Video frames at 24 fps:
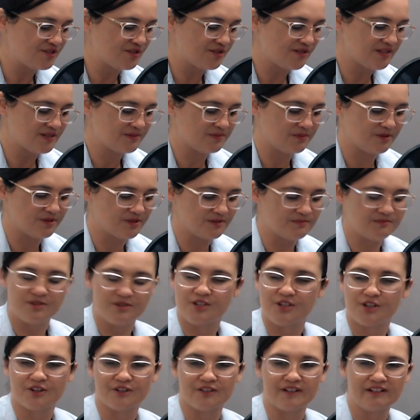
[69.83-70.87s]
to explore some
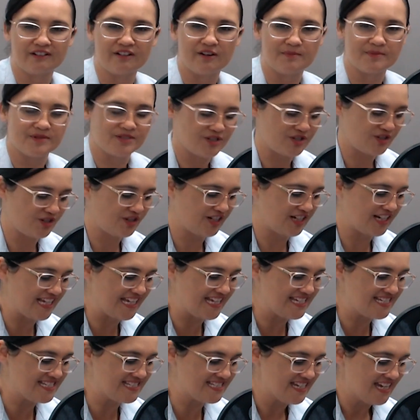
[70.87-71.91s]
new career
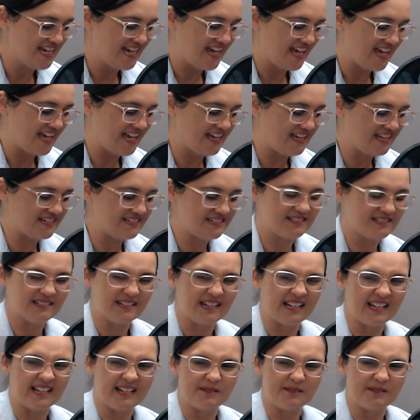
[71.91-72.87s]
opportunities and